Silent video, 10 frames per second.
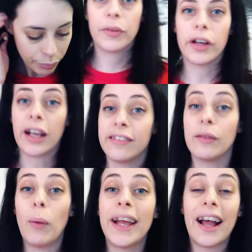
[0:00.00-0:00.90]
Okay, so the
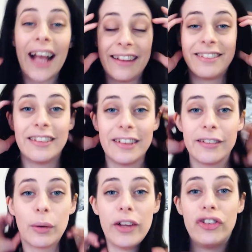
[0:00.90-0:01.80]
way I answered this
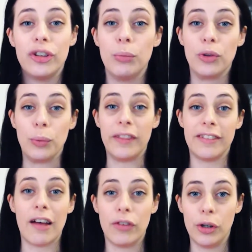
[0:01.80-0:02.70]
question was with
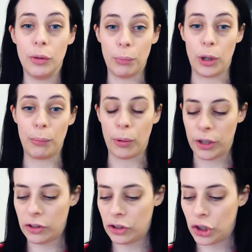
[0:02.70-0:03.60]
7 bullet
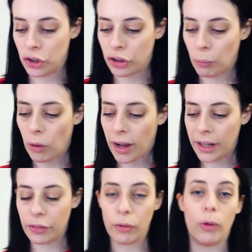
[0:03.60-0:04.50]
points, just on what I
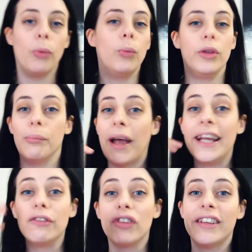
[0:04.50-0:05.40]
thought were the
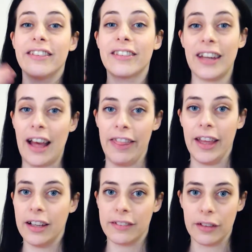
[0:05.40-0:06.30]
main risks and
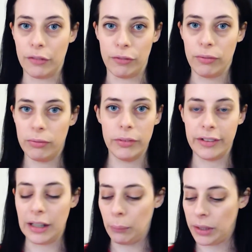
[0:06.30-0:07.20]
ethics of
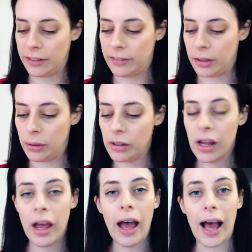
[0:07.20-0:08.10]
dealing with this dude
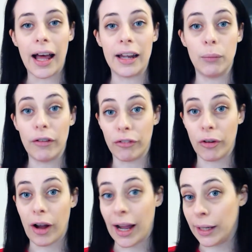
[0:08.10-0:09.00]
and whether or
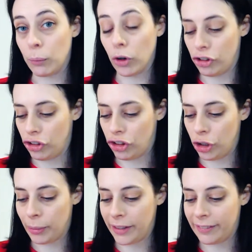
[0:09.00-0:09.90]
not I wanted
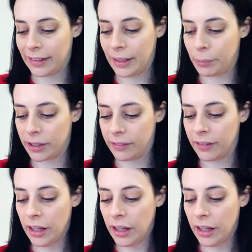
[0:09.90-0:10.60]
to, basically, because